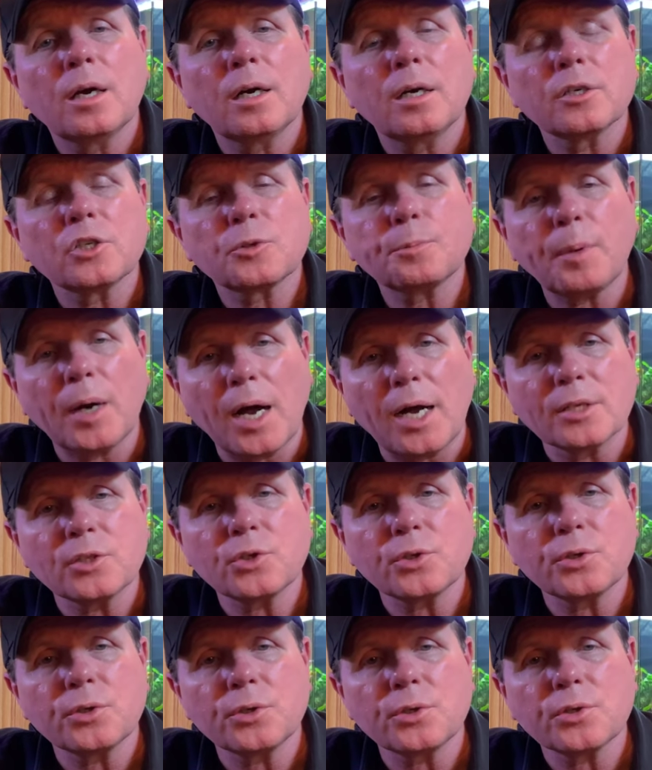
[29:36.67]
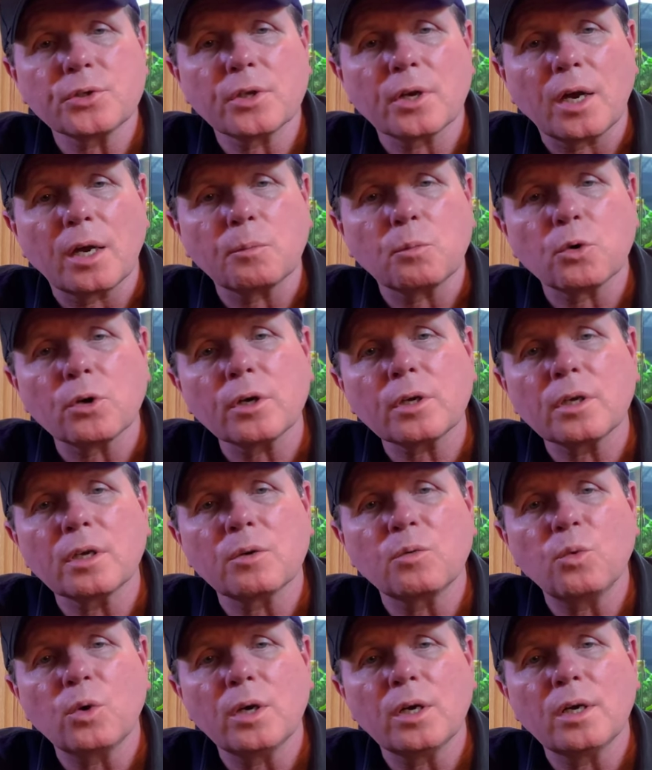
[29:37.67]
sponsors that I'm
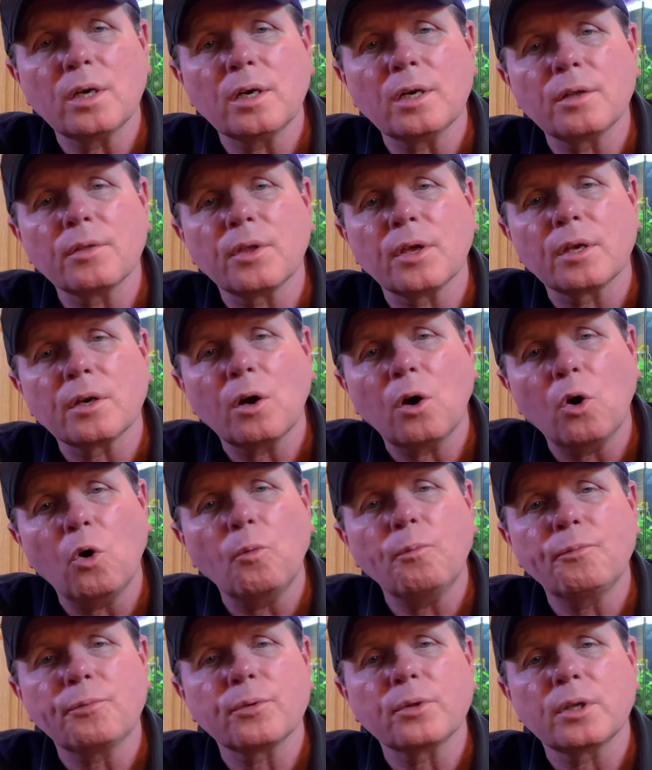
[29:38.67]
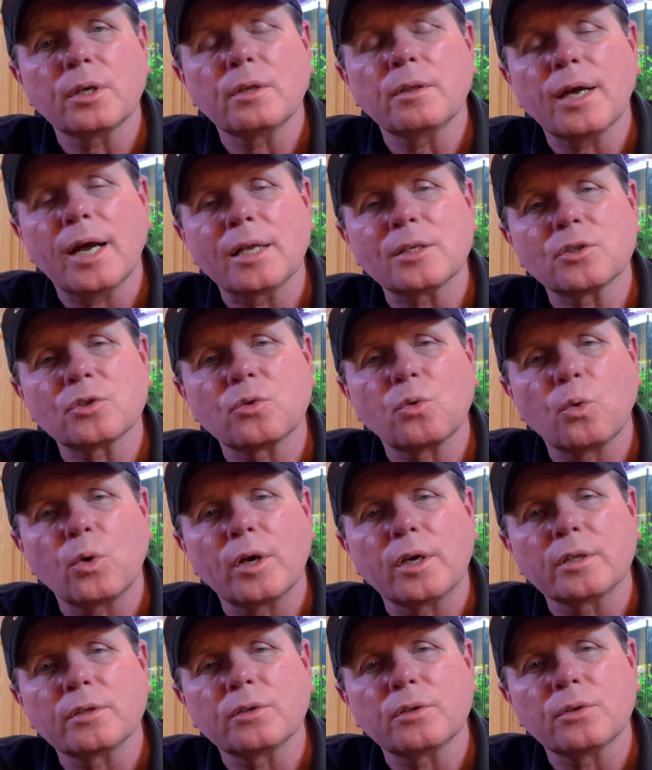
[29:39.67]
working with, and hopefully that's
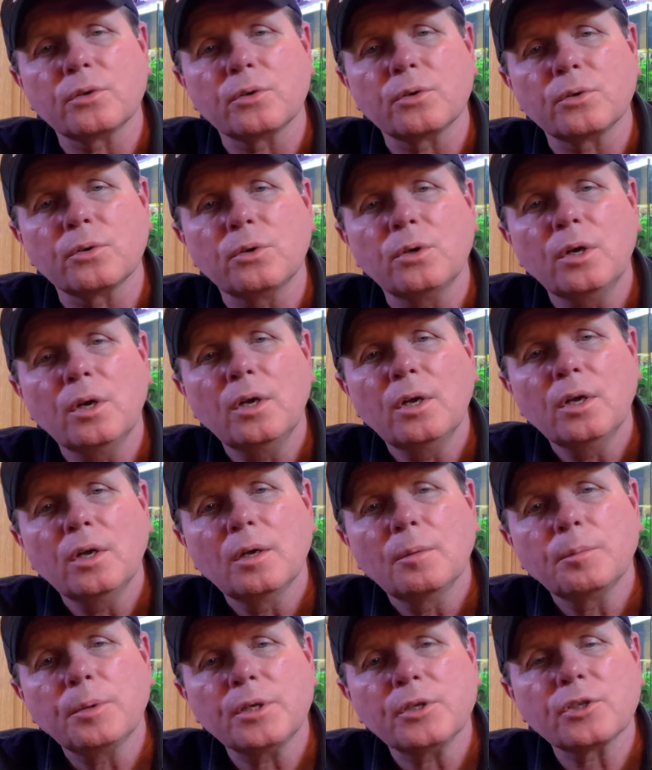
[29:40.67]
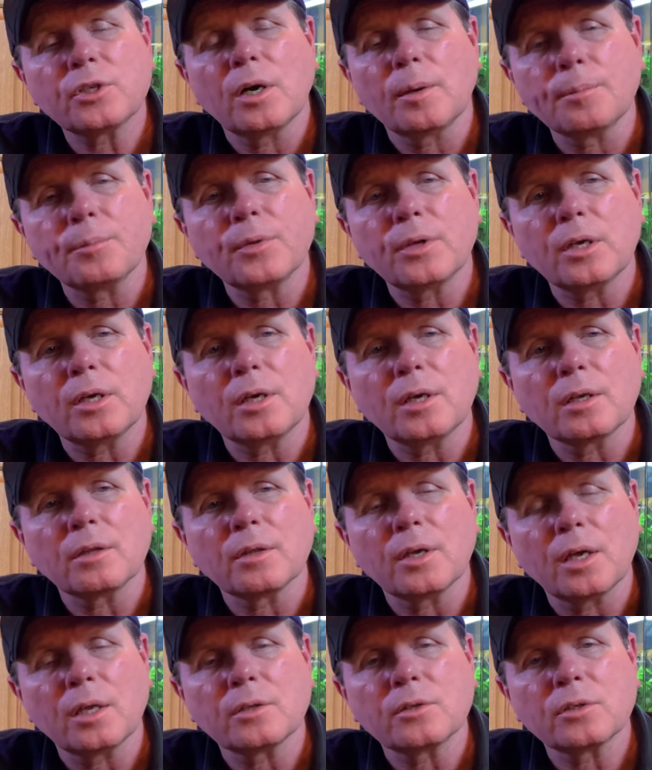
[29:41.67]
going to be something
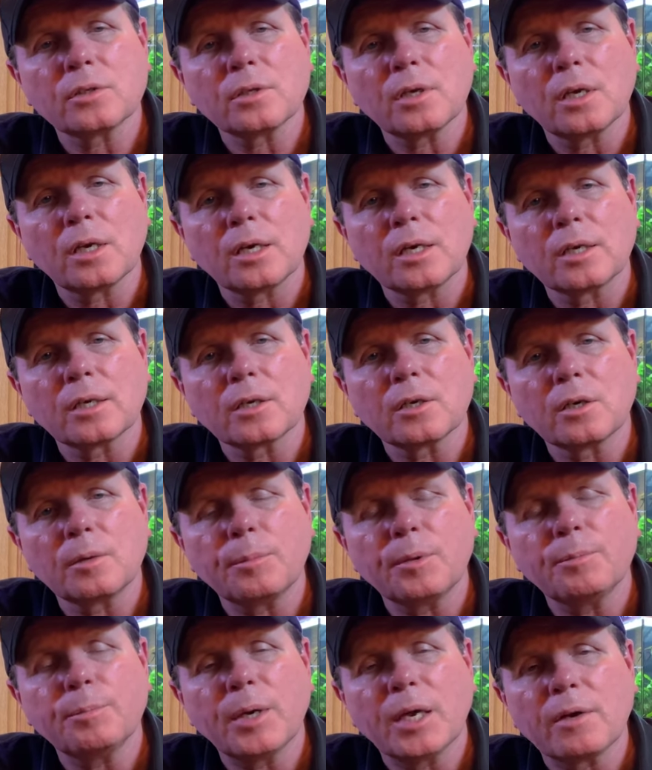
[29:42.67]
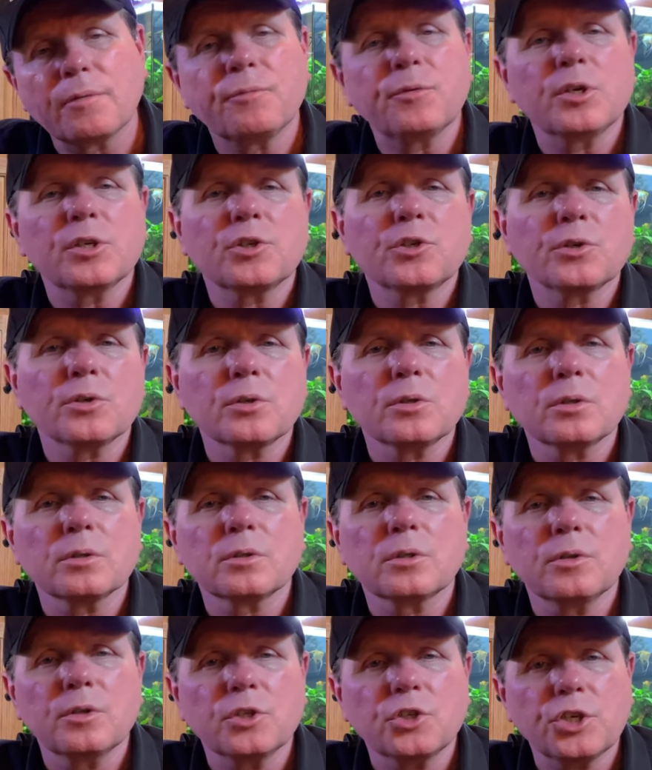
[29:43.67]
that's going to be beneficial
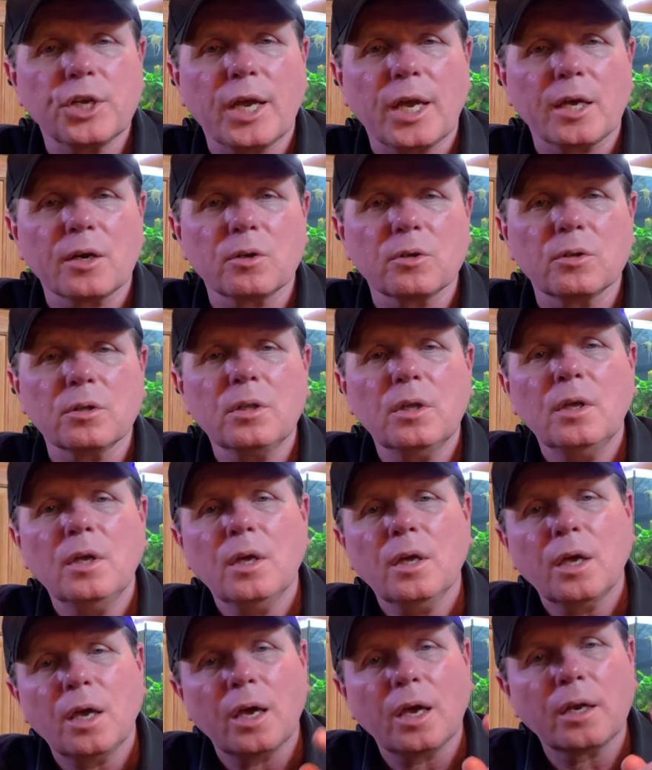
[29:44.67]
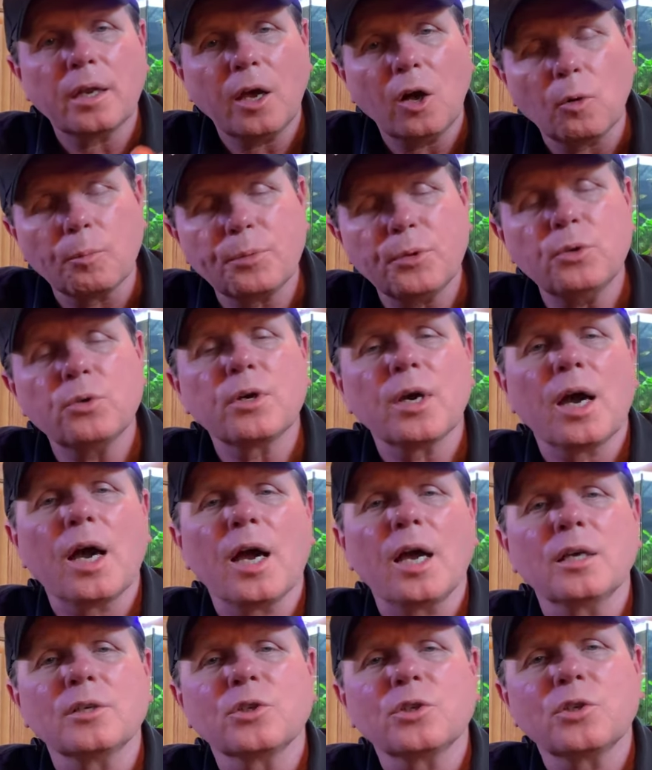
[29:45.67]
to the channel and help you
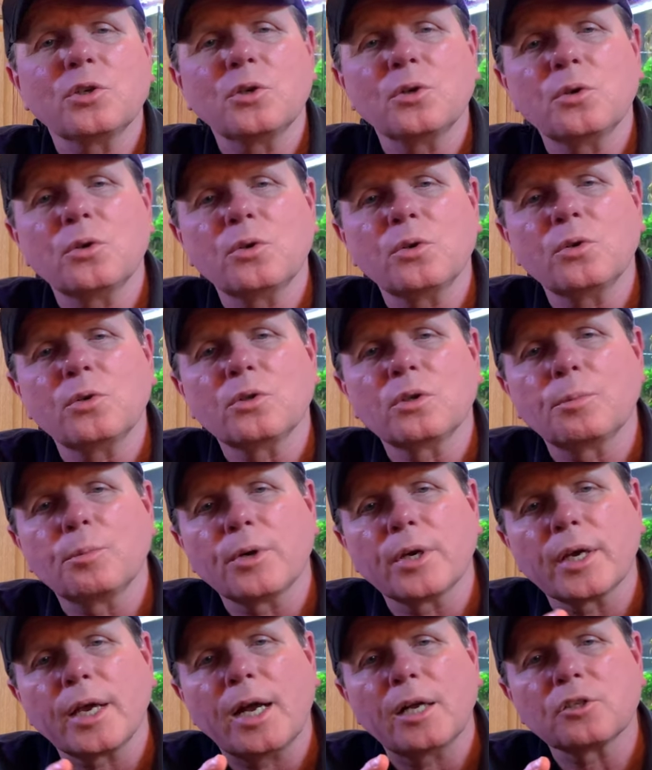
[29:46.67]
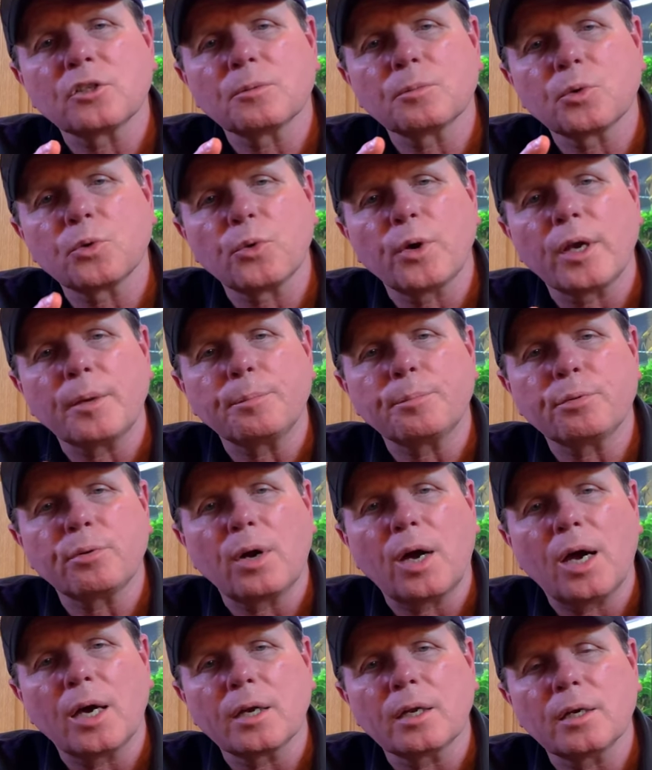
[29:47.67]
guys too, to bring out some great
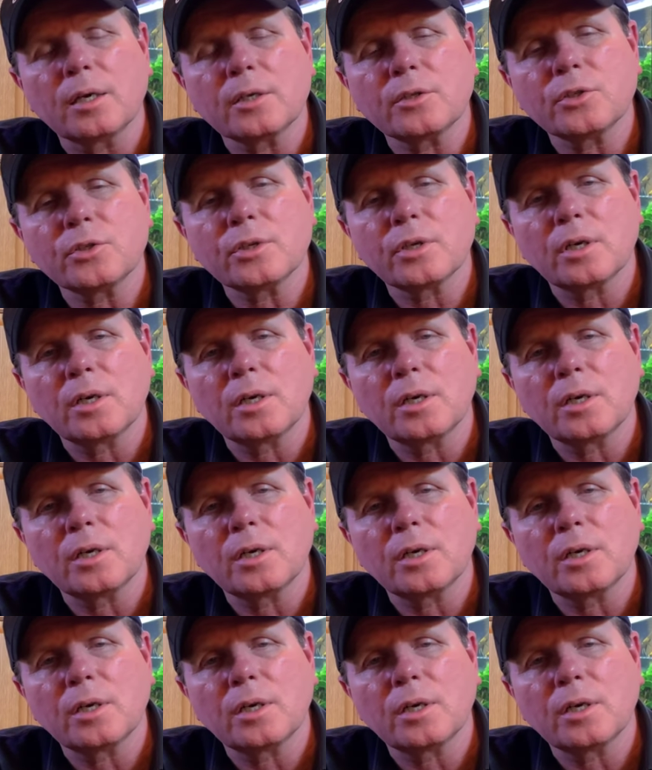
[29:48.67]
products